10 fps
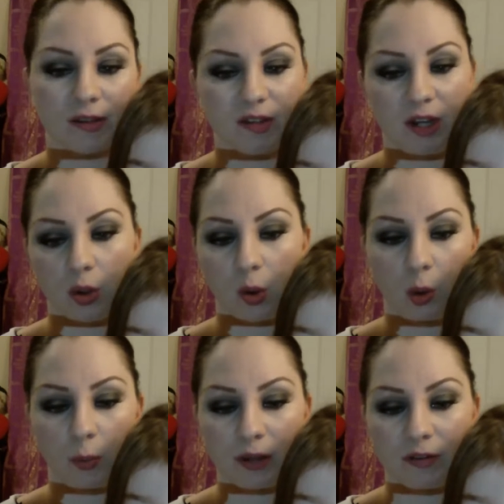Lasting
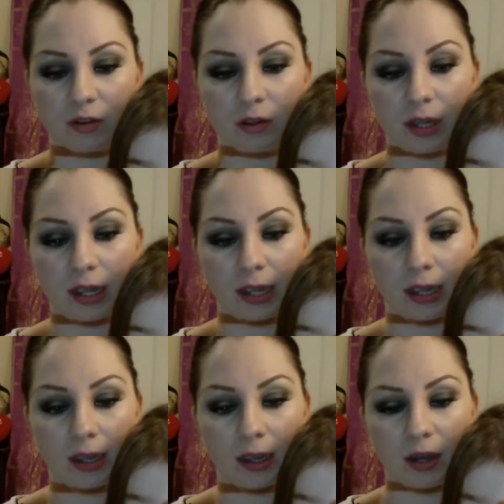Kohl Pencil
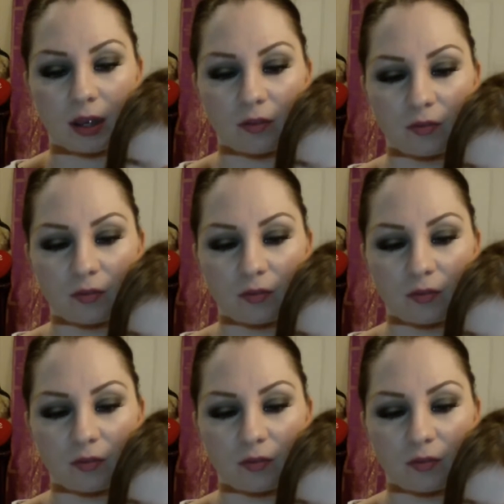in